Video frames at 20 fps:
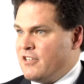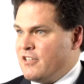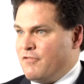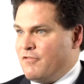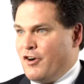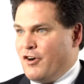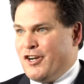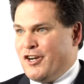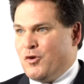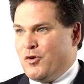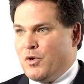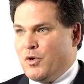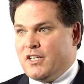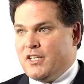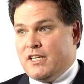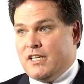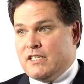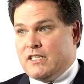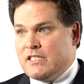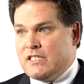to very
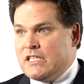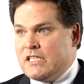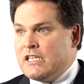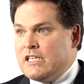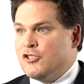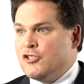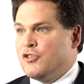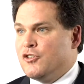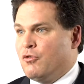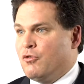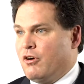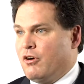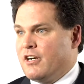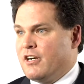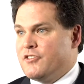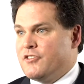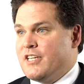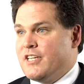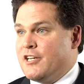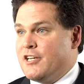quickly teach the
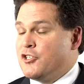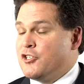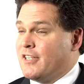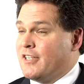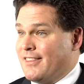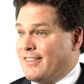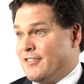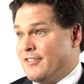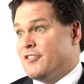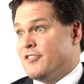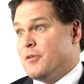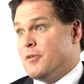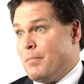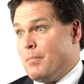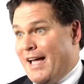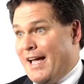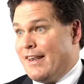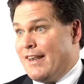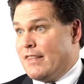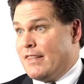organization that this is a
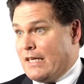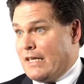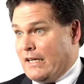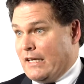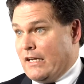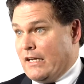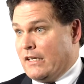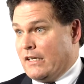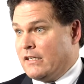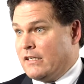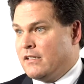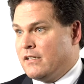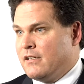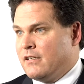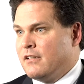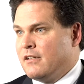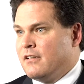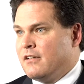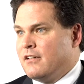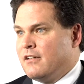bad thing.
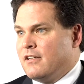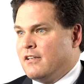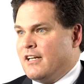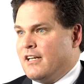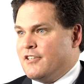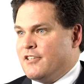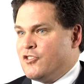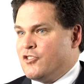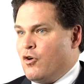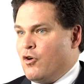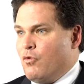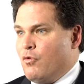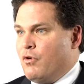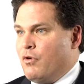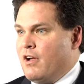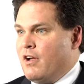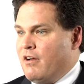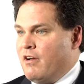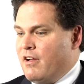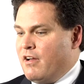And so,